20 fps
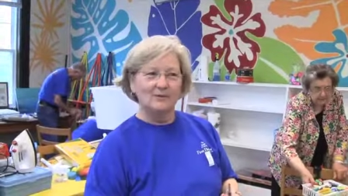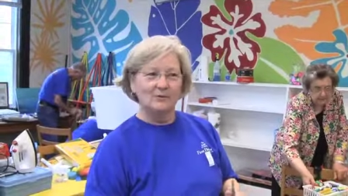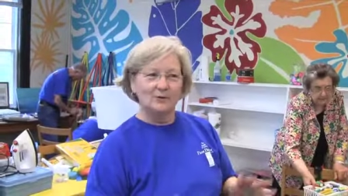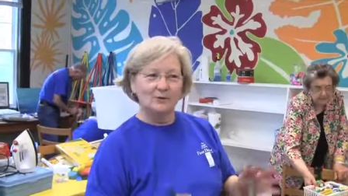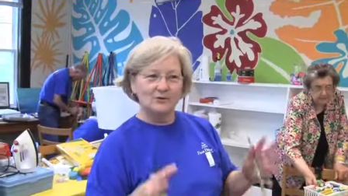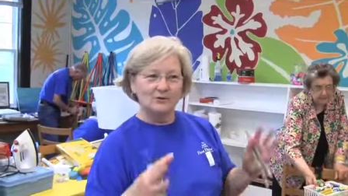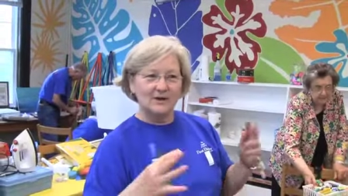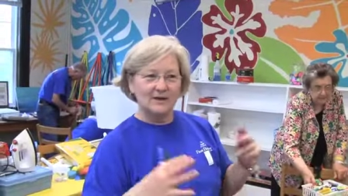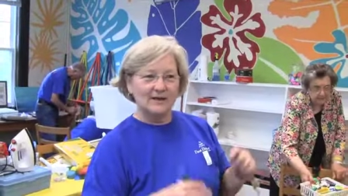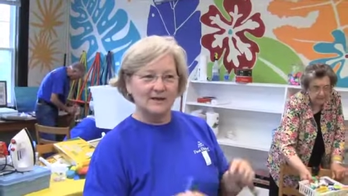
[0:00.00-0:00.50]

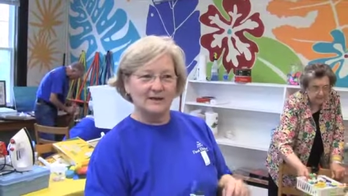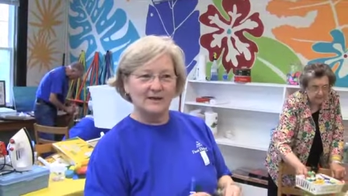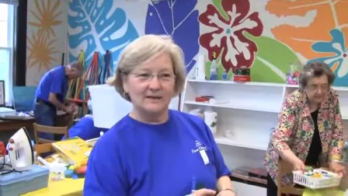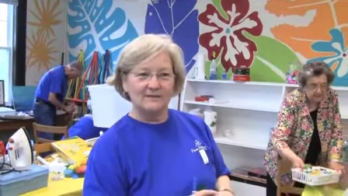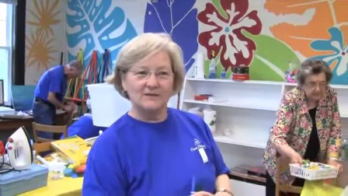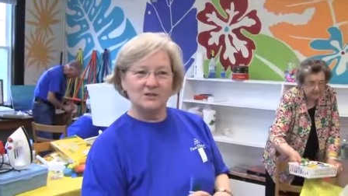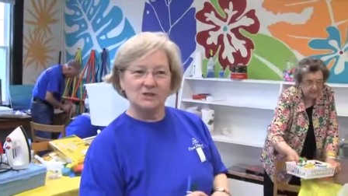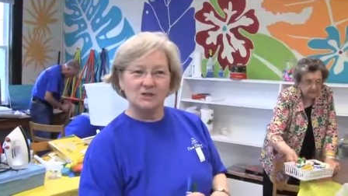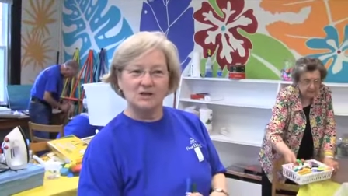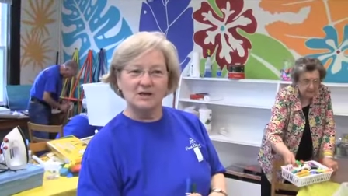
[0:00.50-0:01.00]
We're trying to get
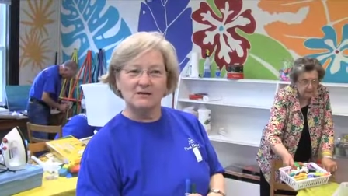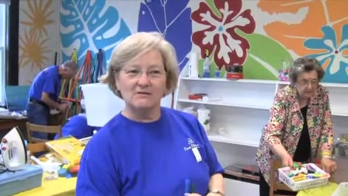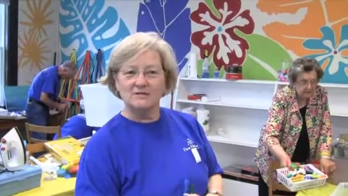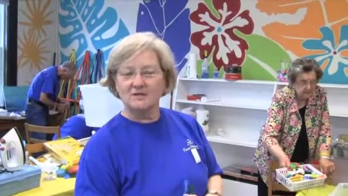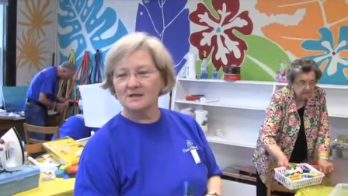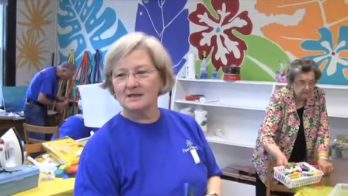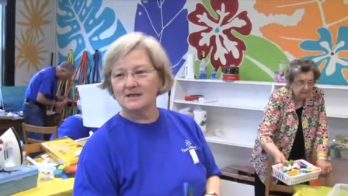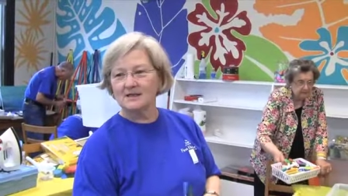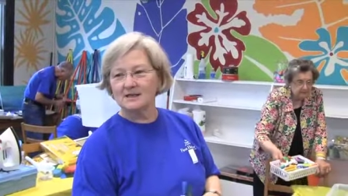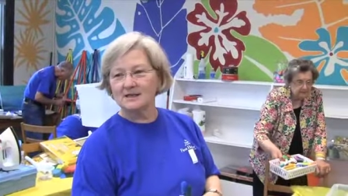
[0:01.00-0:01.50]
the
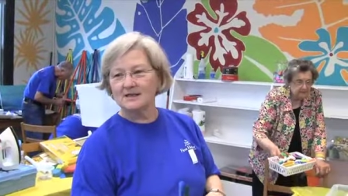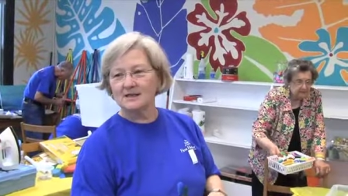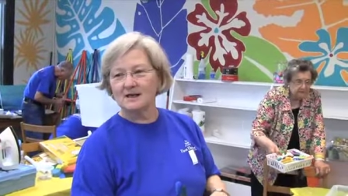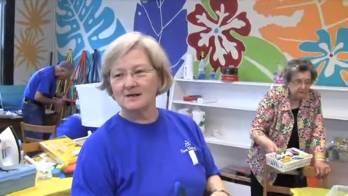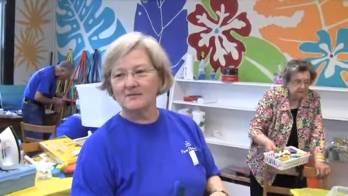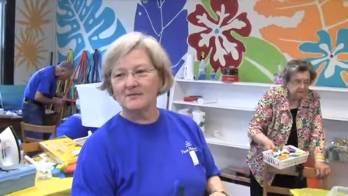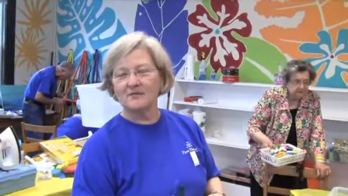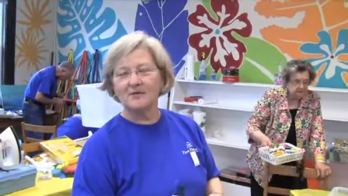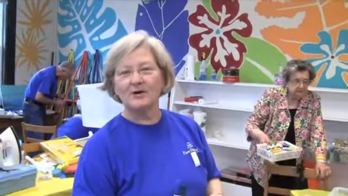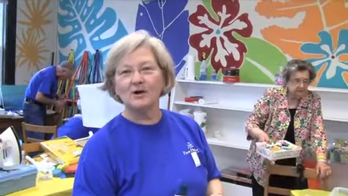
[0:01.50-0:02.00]
shelves cleaned
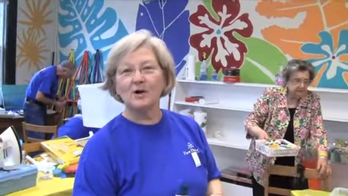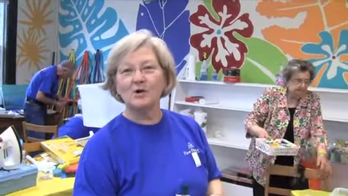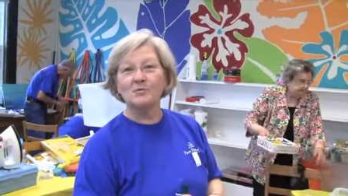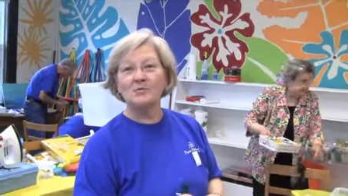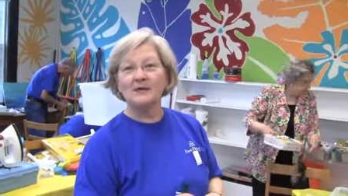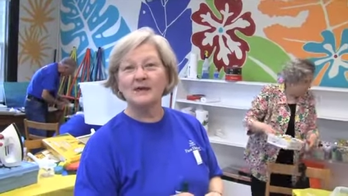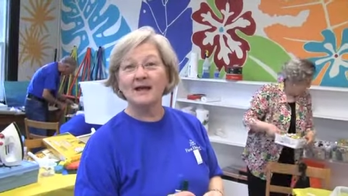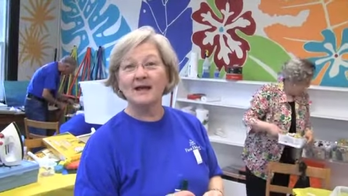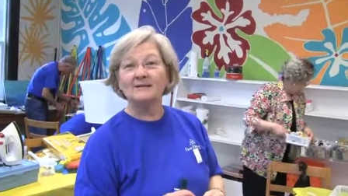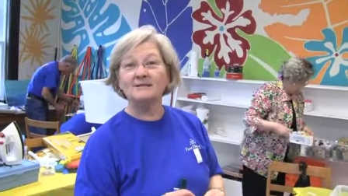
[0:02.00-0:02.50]
up for an
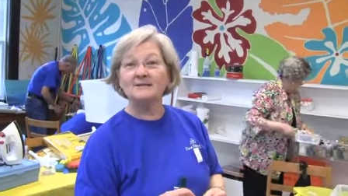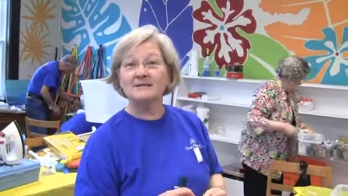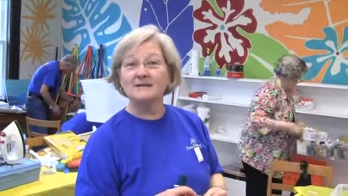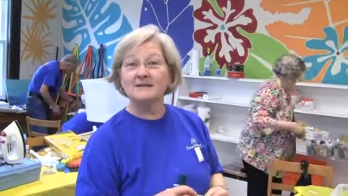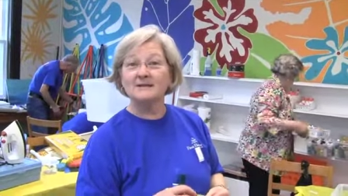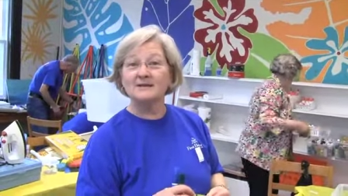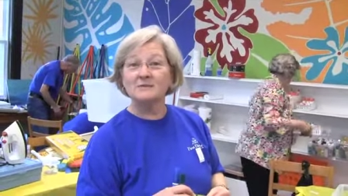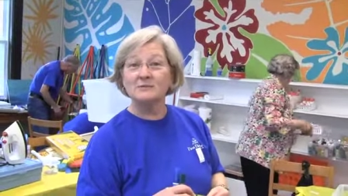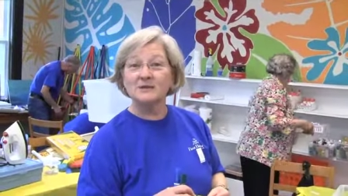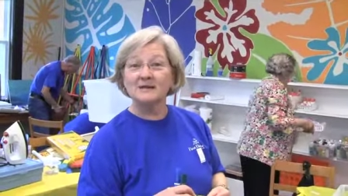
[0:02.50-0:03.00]
open house
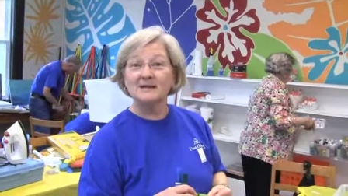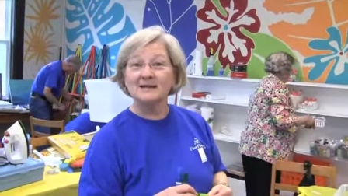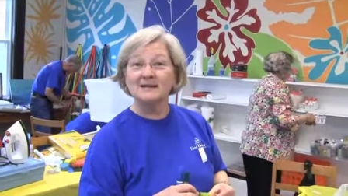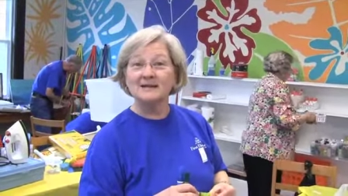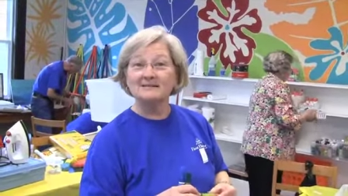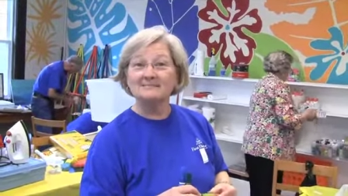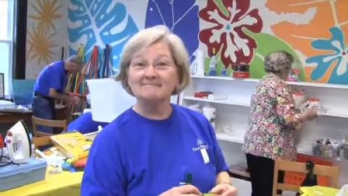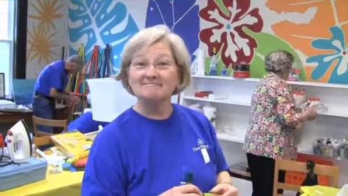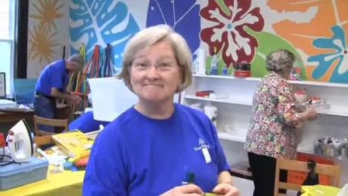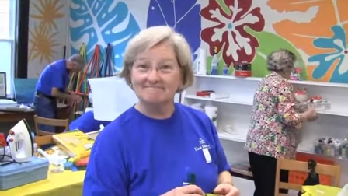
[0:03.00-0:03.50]
next
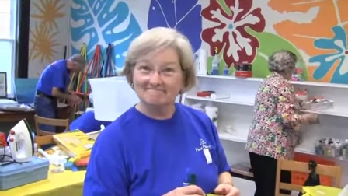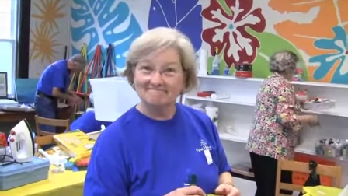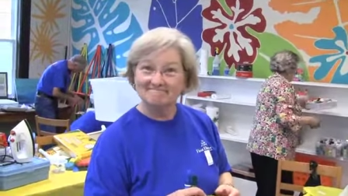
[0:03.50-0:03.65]
weekend.